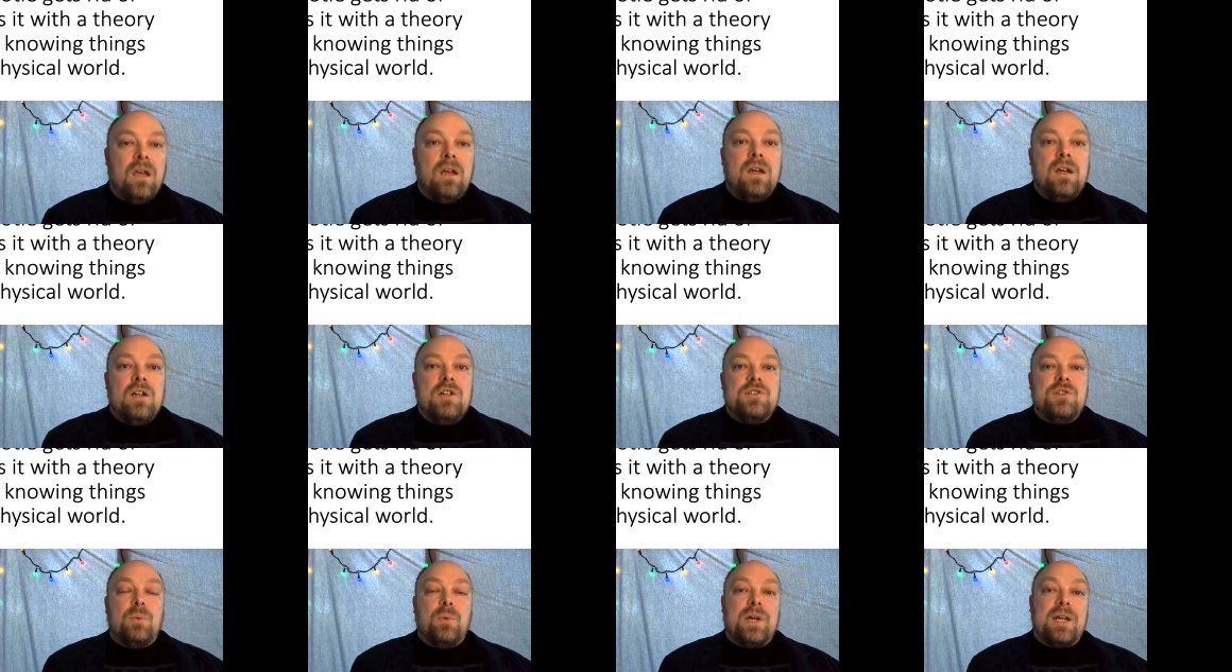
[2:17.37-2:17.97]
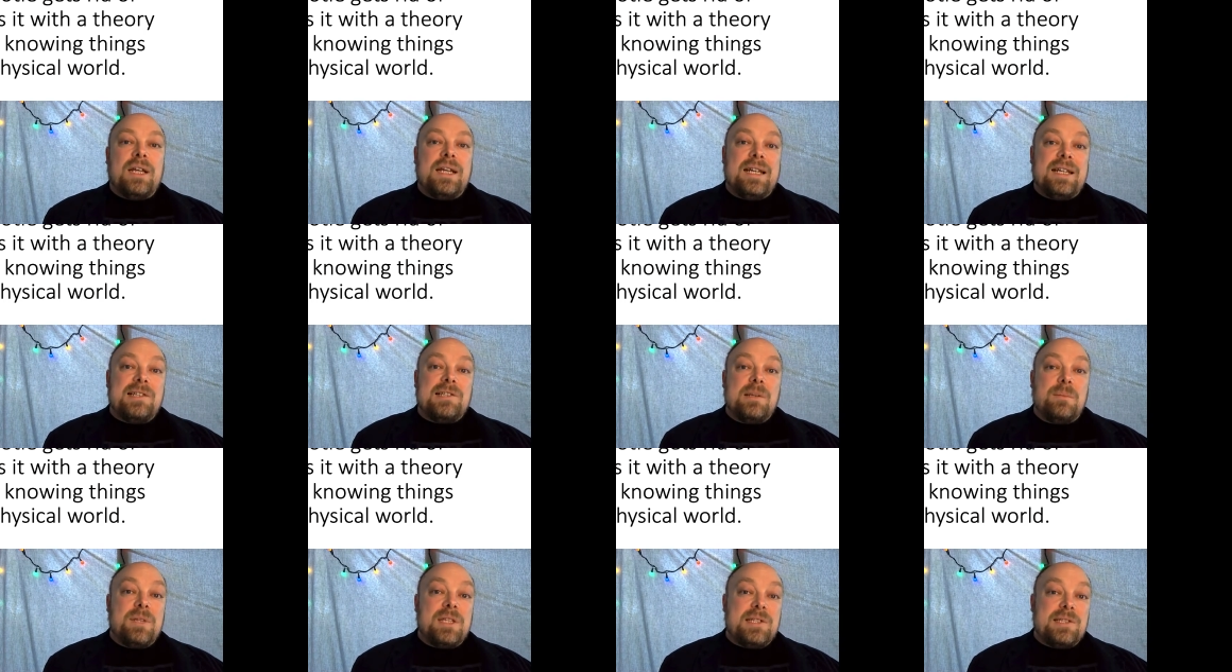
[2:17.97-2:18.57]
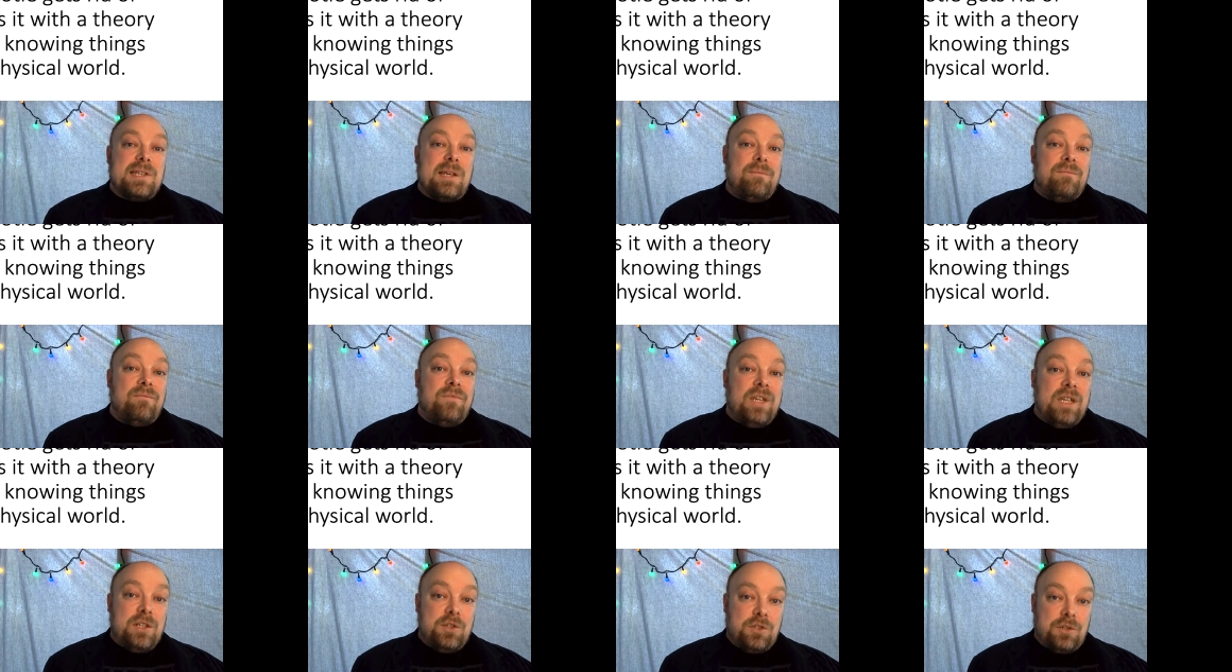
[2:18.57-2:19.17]
So we're going to get some of the same
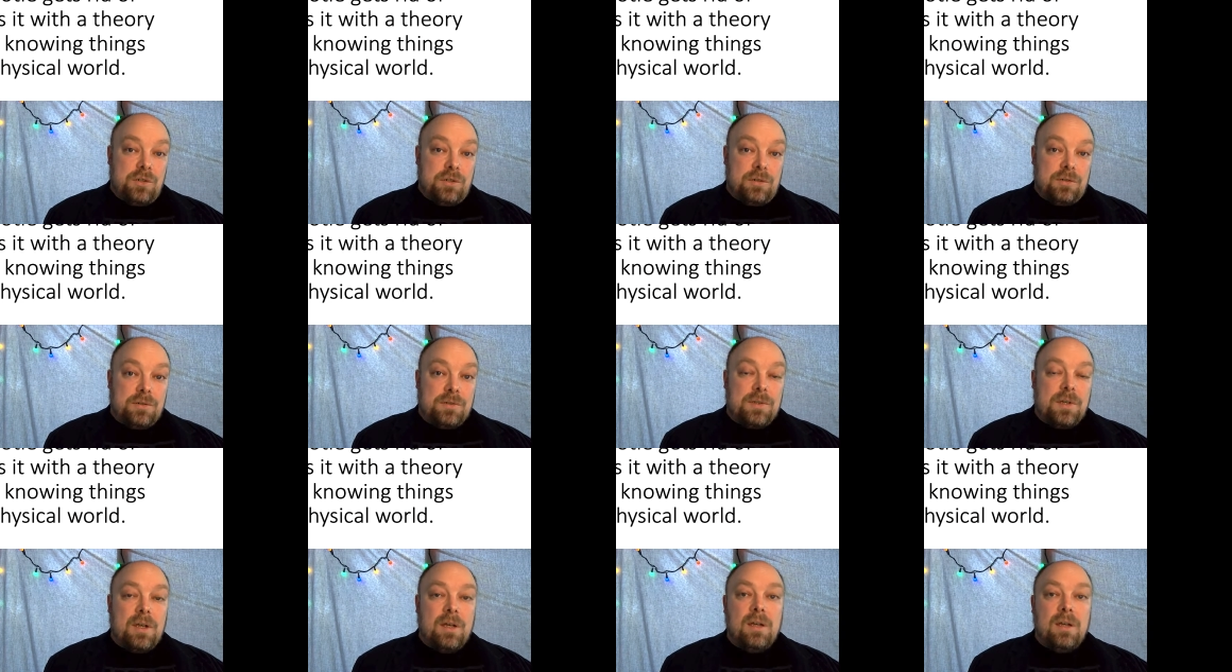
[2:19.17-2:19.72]
features,